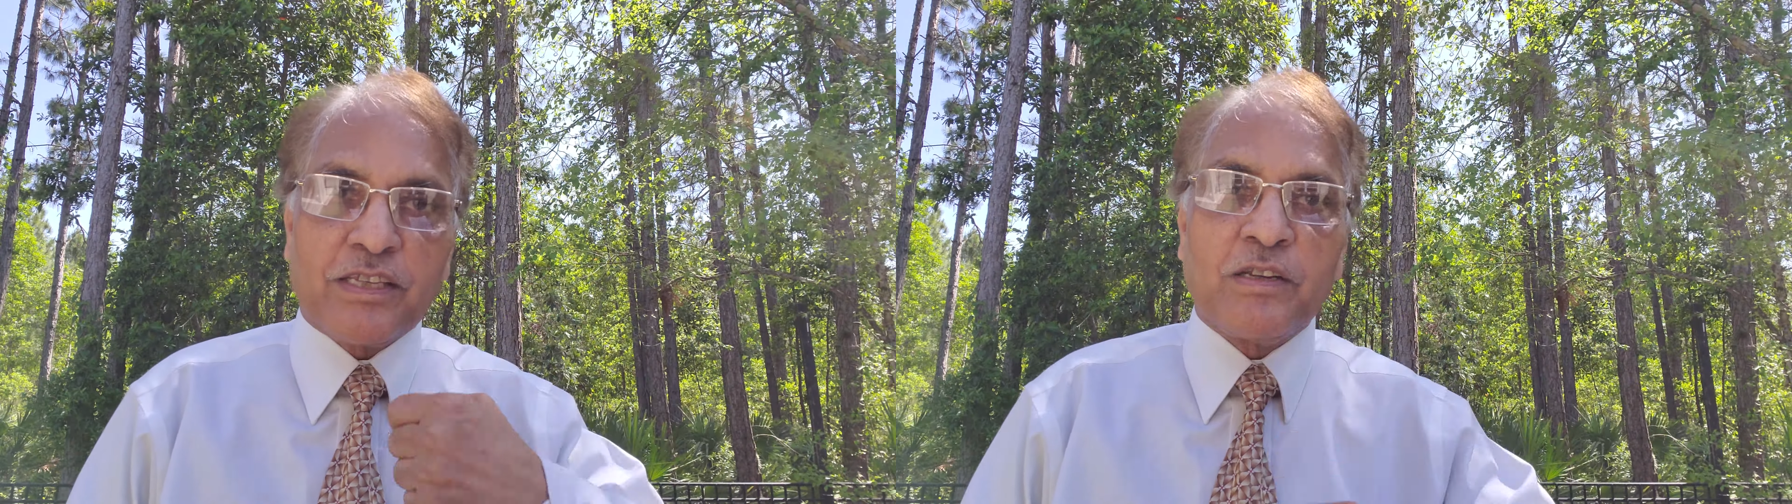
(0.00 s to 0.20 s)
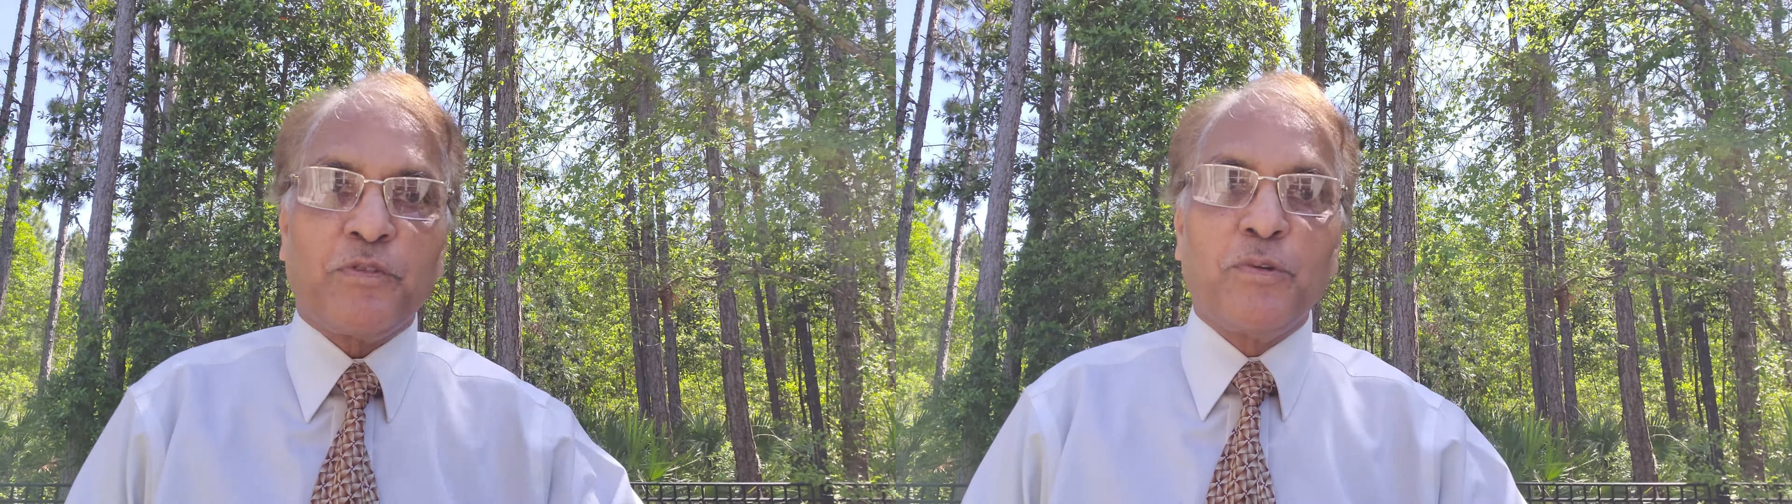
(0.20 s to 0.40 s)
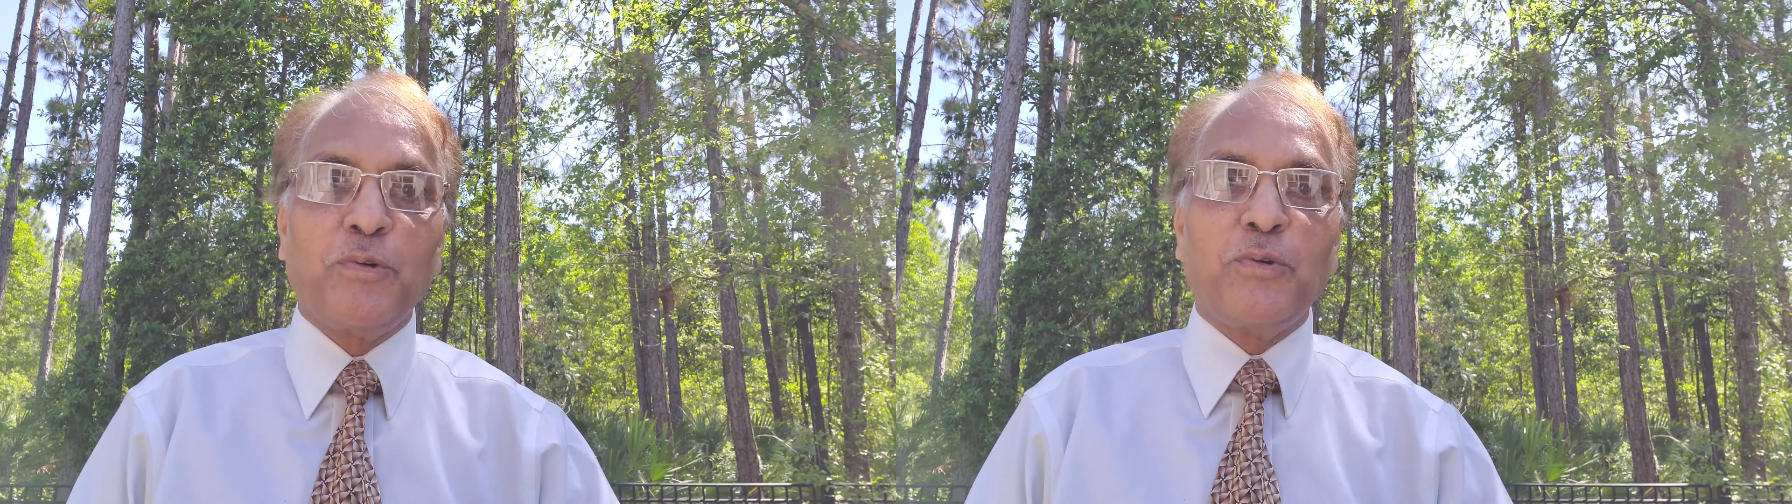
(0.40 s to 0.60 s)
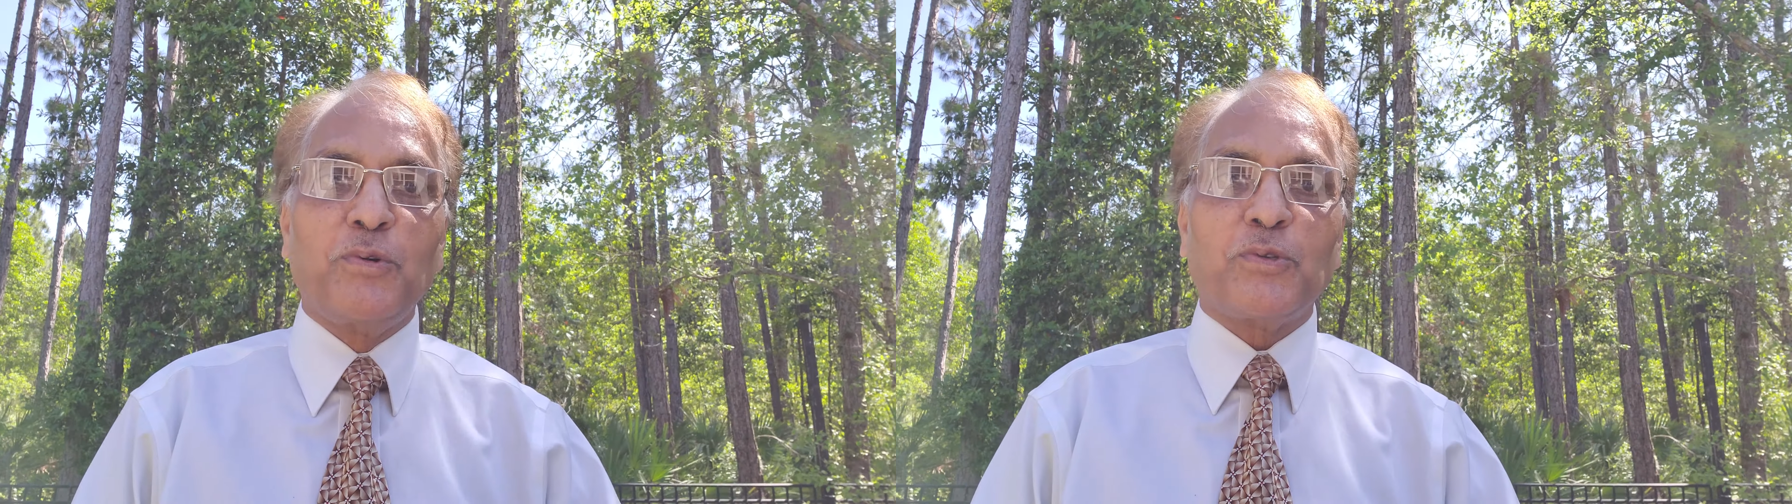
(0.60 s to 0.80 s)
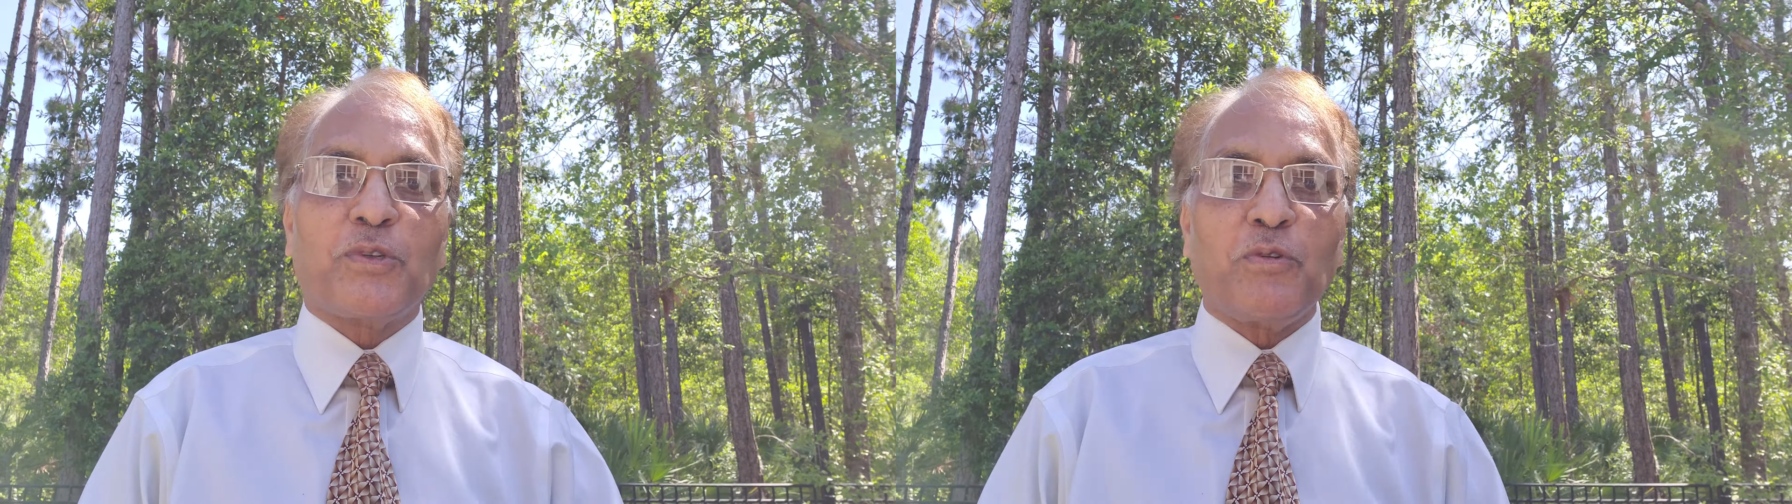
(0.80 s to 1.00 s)

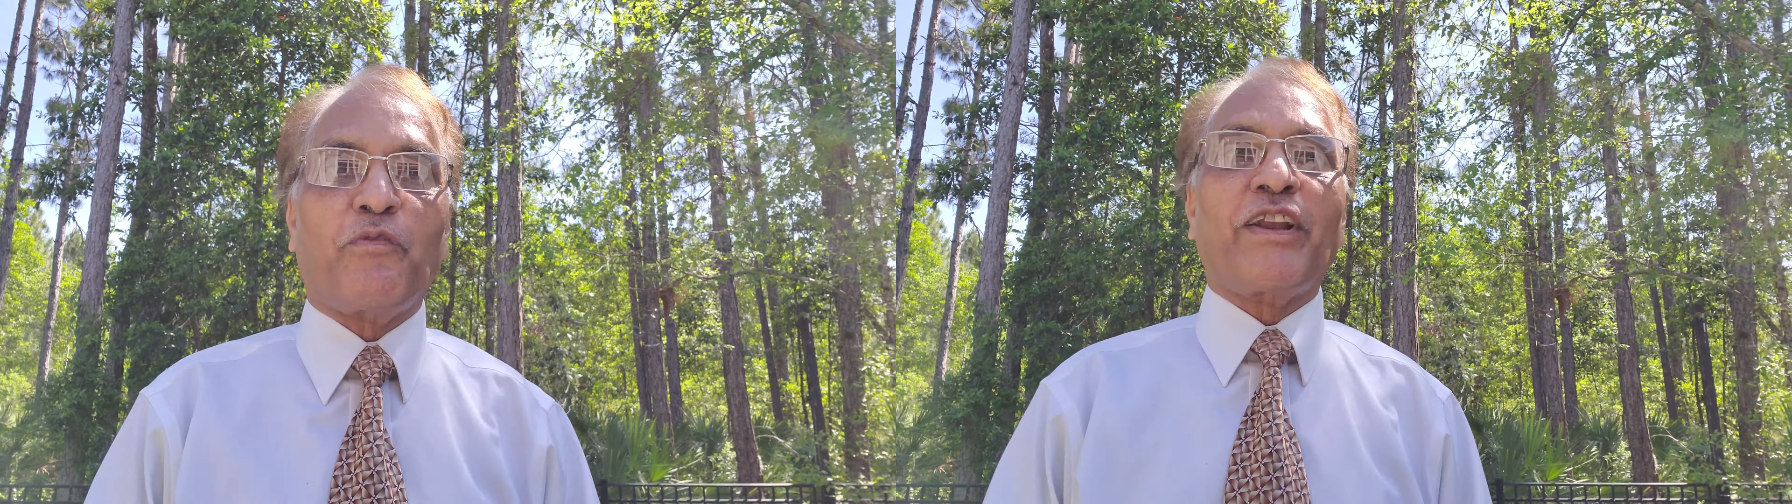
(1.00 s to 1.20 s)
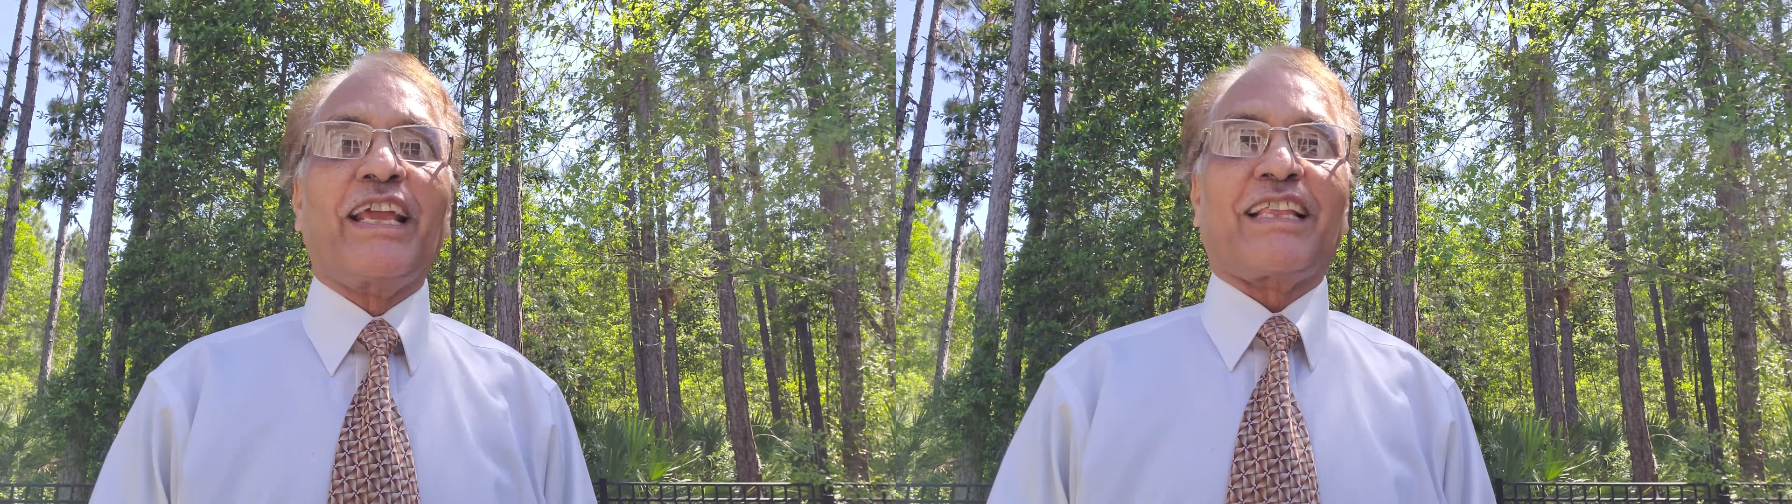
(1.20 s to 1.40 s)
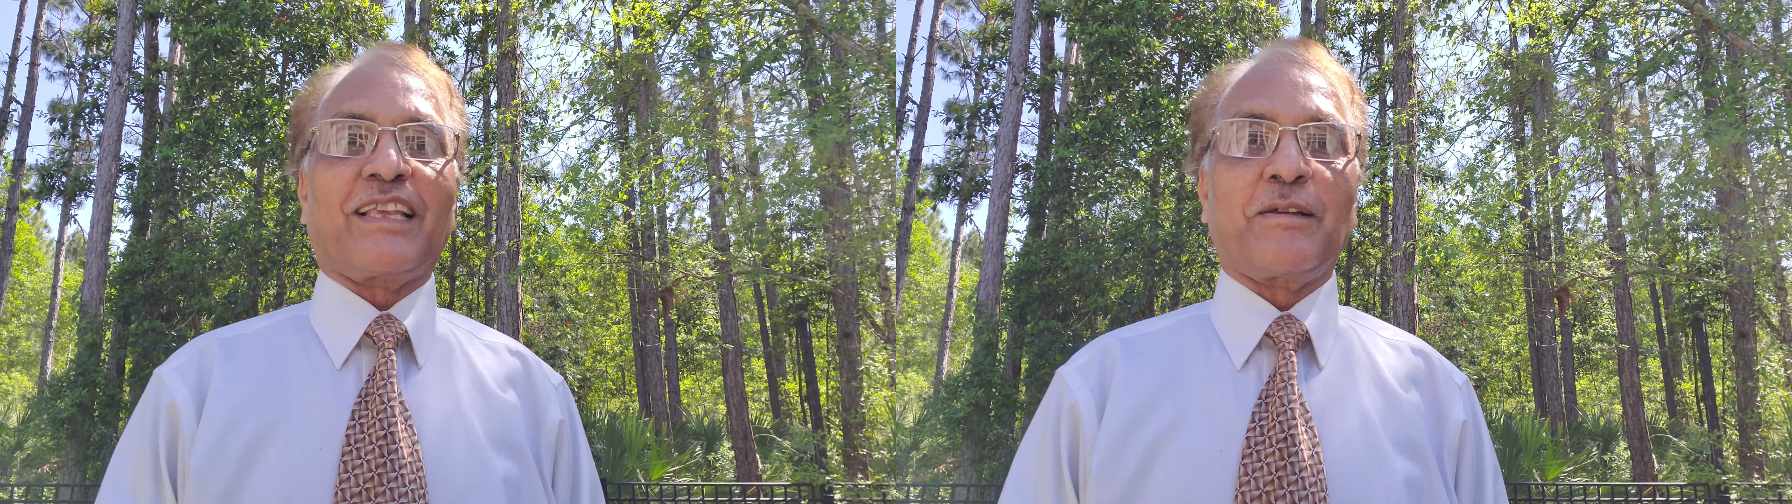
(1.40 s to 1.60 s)
infused, you breathe.